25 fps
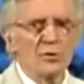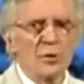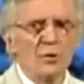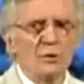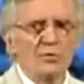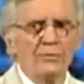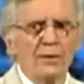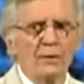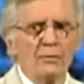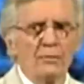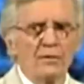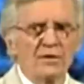
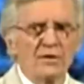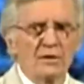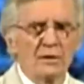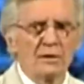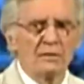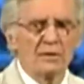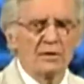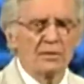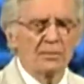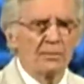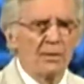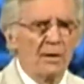ago, there was
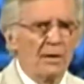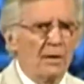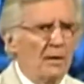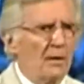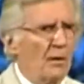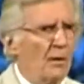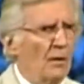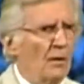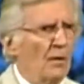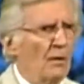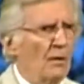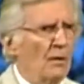a
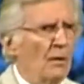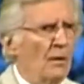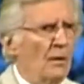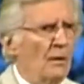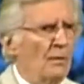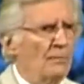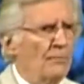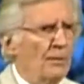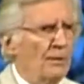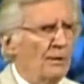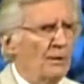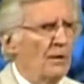uh,
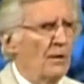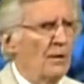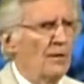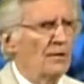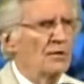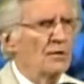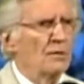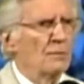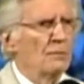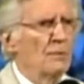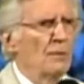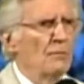uh,
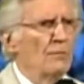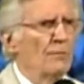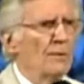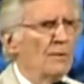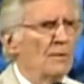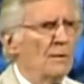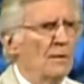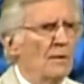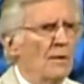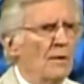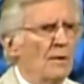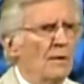Pentecostal
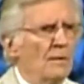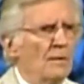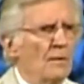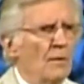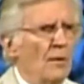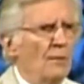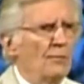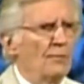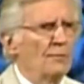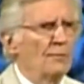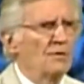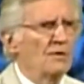movement
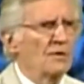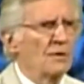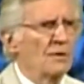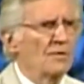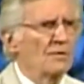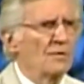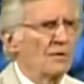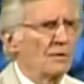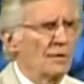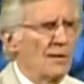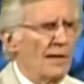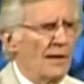called
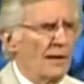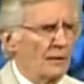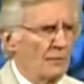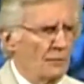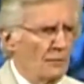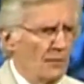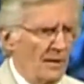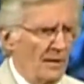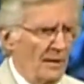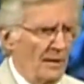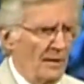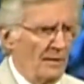themselves the latter
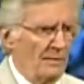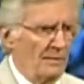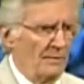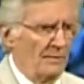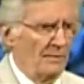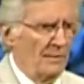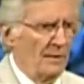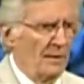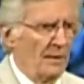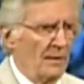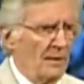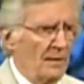rain.
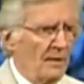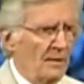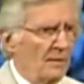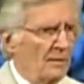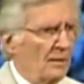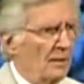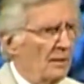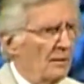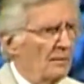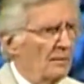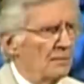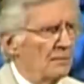
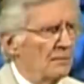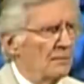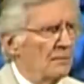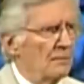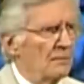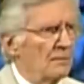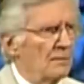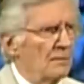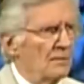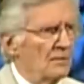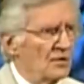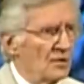Now,
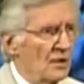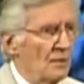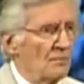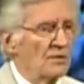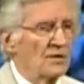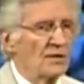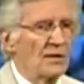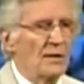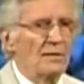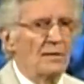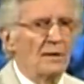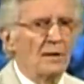
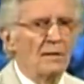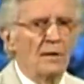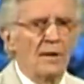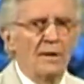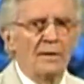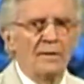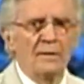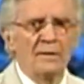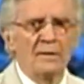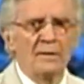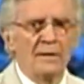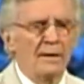some say they
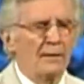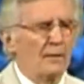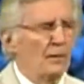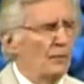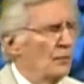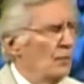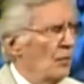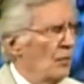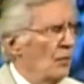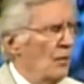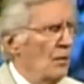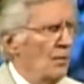got in. I
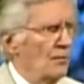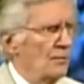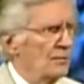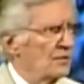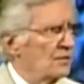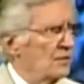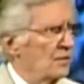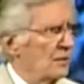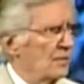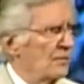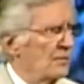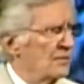don't know all the
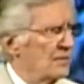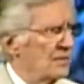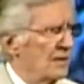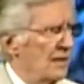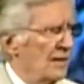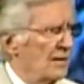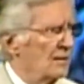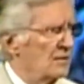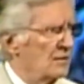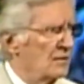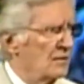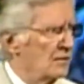
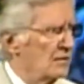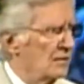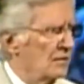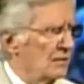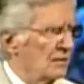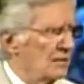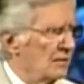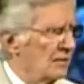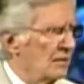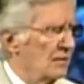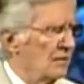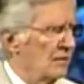circumstances
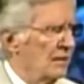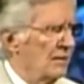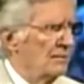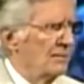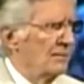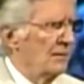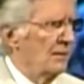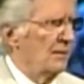or the,